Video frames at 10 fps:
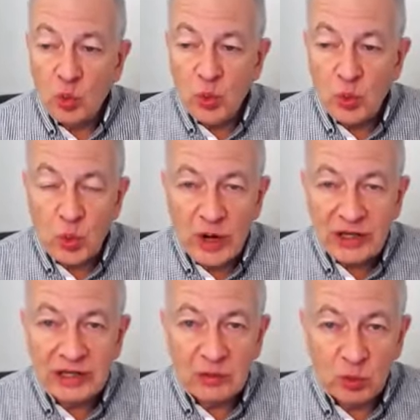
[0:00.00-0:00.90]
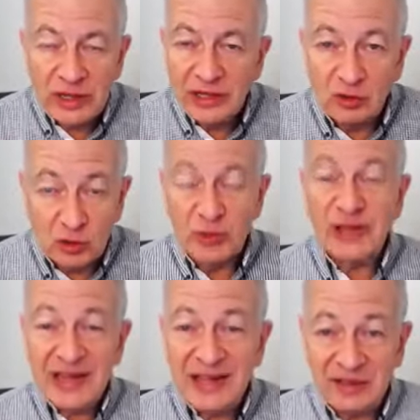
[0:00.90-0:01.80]
we
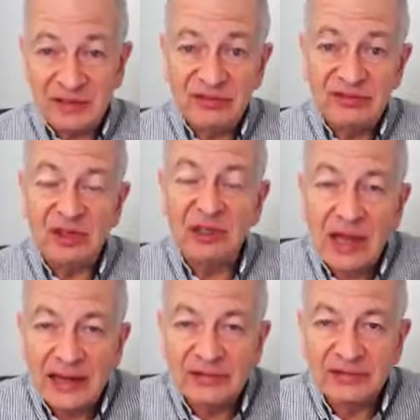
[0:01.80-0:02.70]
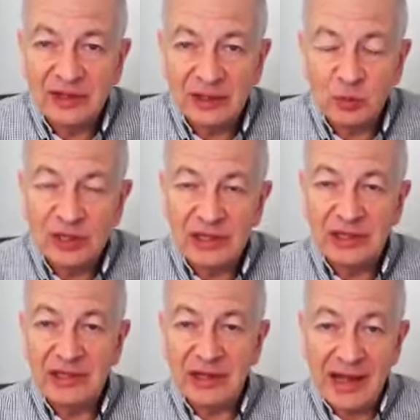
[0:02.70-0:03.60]
grieve the life that
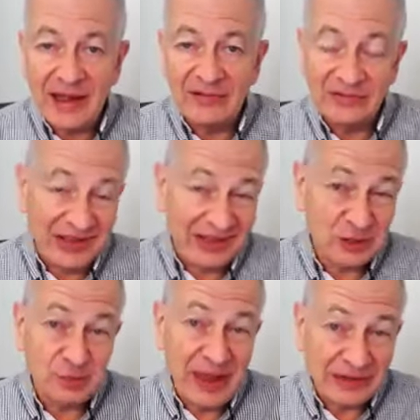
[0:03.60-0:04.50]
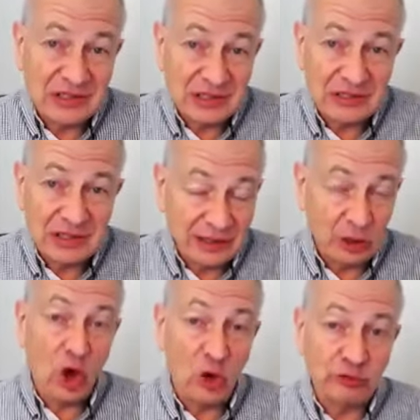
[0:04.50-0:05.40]
we have expected and
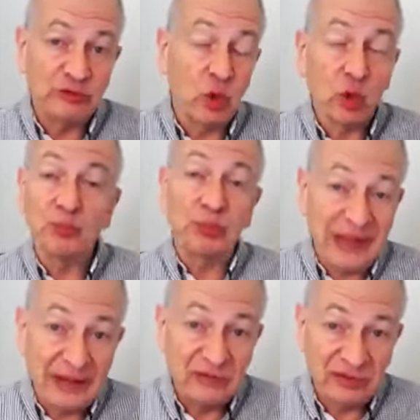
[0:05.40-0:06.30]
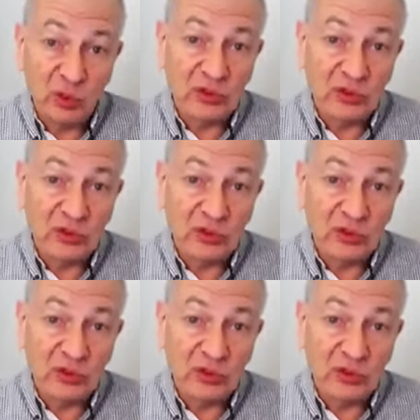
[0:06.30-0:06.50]
hoped for, planned for,